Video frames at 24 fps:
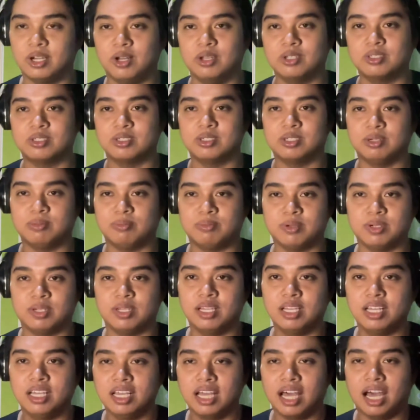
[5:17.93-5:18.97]
Also, the
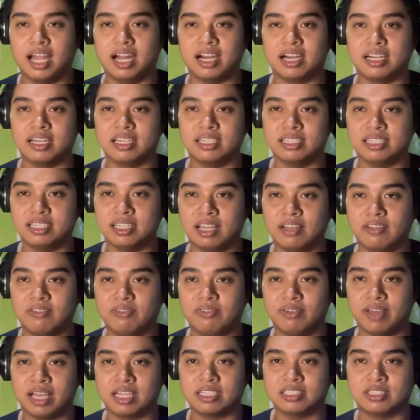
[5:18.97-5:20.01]

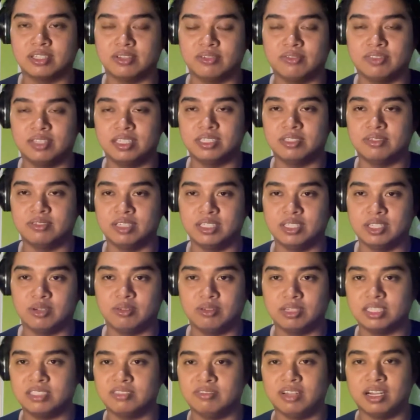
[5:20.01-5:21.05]
effects of this video
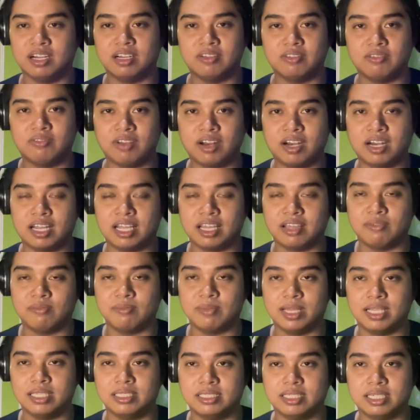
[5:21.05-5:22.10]
was very, very
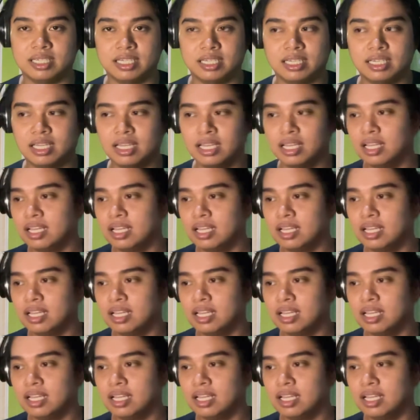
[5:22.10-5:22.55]
amazing.